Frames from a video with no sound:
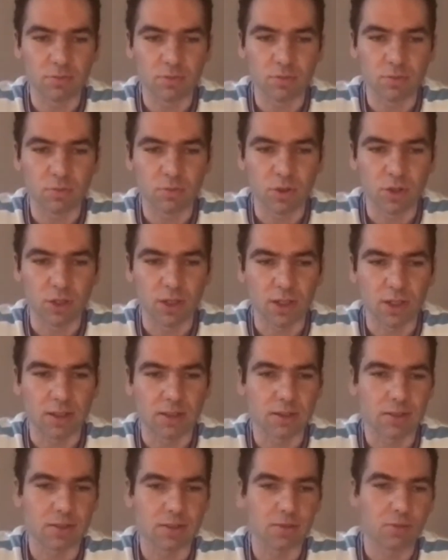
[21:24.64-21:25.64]
what a
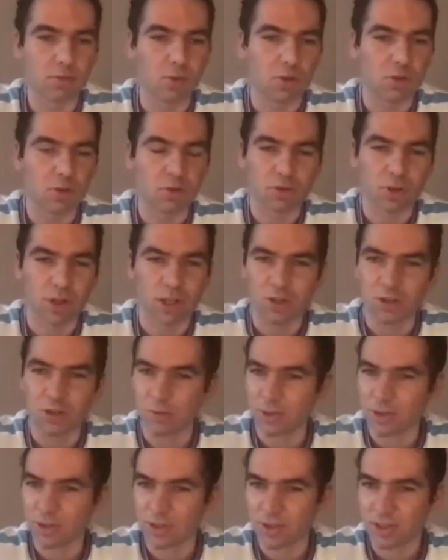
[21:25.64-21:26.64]
what a great job
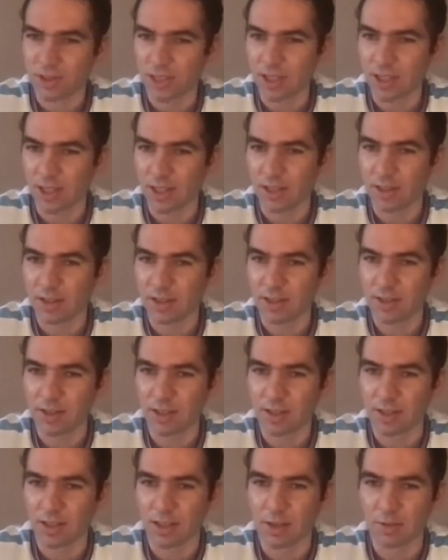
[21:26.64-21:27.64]
as I say he's, he's
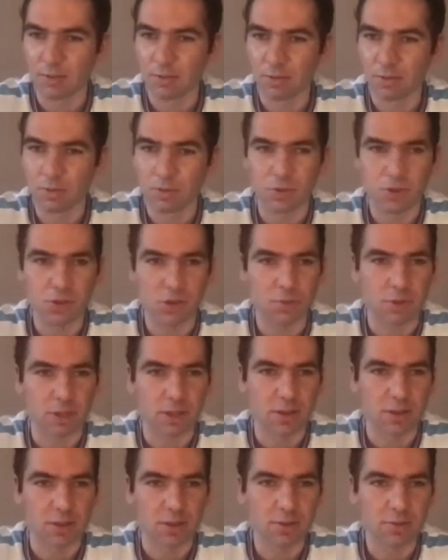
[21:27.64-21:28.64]
done there. What, what do you make,
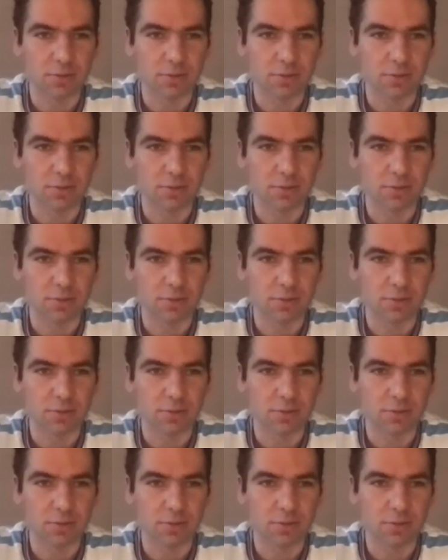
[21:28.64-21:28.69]
Lou?